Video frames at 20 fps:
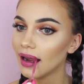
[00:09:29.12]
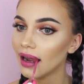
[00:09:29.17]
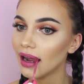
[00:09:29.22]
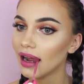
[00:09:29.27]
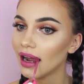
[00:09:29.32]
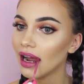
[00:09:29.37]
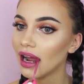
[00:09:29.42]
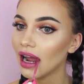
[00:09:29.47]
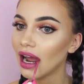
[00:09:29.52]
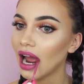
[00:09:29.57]

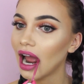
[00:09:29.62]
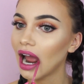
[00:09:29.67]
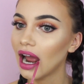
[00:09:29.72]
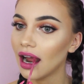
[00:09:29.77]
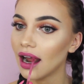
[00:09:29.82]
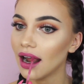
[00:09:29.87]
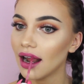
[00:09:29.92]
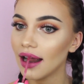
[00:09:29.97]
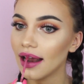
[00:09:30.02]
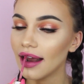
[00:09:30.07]
You guys would
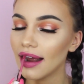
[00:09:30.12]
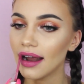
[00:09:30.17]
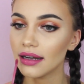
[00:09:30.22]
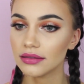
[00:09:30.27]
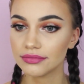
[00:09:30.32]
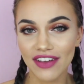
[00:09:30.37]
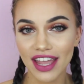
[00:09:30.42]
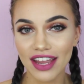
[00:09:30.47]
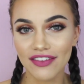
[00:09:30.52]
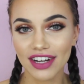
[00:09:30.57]
know that it's
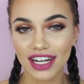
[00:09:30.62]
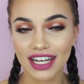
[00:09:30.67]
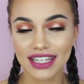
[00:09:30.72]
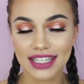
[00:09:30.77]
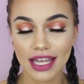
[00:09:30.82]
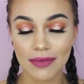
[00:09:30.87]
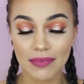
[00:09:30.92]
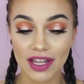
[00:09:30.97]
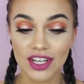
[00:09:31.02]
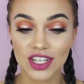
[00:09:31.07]
my favorite
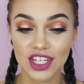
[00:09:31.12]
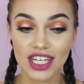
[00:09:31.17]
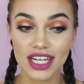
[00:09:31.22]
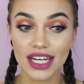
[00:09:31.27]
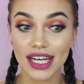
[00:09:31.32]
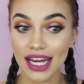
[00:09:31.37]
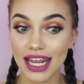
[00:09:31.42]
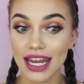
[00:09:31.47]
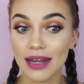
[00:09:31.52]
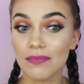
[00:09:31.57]
because I mentioned
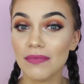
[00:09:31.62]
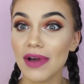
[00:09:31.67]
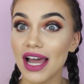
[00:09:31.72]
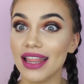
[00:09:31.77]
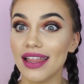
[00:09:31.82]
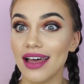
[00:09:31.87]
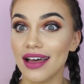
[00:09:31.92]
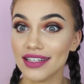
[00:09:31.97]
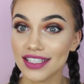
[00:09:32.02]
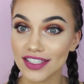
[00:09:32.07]
it in my
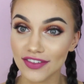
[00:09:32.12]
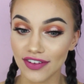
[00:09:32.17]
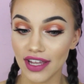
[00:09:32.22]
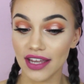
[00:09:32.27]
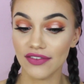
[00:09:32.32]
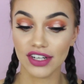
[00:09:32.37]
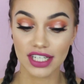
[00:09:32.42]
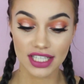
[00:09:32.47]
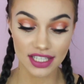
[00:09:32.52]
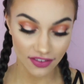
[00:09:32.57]
last
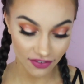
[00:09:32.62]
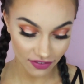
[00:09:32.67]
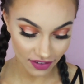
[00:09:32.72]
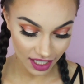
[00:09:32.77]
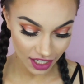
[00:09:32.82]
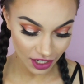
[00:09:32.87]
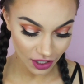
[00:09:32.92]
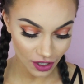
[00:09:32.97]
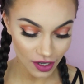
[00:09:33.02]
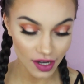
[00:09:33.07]
favorites
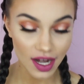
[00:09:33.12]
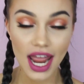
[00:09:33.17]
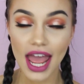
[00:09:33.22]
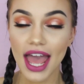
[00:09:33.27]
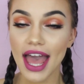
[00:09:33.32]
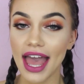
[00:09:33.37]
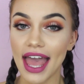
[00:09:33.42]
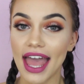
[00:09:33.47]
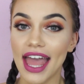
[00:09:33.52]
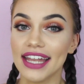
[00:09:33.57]
video,
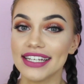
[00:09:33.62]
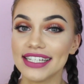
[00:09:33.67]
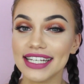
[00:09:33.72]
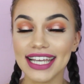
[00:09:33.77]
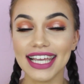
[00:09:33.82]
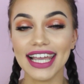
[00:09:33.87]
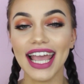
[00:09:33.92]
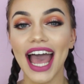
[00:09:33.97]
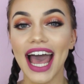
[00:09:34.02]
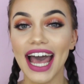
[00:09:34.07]
and
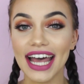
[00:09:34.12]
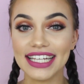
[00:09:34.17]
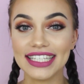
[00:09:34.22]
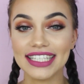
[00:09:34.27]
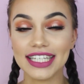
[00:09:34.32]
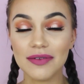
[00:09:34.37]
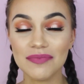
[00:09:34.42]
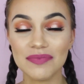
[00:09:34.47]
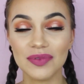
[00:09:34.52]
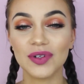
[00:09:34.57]
he
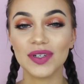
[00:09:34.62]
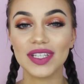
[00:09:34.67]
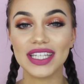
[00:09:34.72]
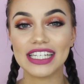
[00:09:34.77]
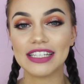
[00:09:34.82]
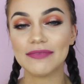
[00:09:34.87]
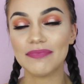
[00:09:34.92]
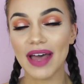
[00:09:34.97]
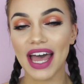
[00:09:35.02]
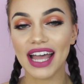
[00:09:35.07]
has brought
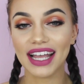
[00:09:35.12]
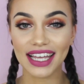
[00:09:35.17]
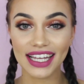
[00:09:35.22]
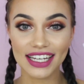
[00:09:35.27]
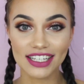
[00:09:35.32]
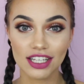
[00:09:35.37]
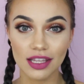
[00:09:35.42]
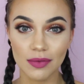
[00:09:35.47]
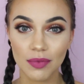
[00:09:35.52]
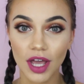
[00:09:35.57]
this back
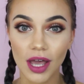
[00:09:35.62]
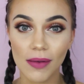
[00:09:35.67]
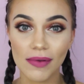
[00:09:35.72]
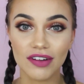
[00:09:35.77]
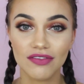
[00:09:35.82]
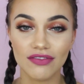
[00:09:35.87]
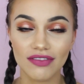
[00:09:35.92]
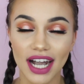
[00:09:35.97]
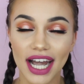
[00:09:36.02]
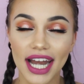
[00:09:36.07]
into the
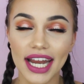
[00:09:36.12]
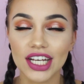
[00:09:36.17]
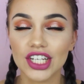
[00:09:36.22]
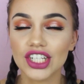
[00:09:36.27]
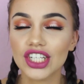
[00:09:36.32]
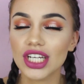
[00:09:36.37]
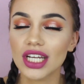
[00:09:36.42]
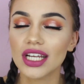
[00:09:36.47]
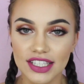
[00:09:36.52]
permanent range.